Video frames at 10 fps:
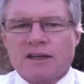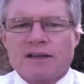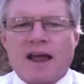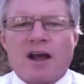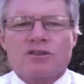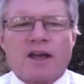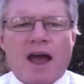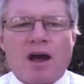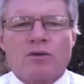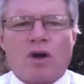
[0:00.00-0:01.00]
canals
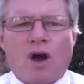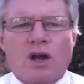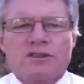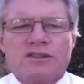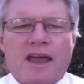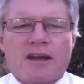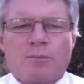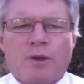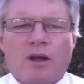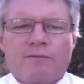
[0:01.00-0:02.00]
out on Sanibel,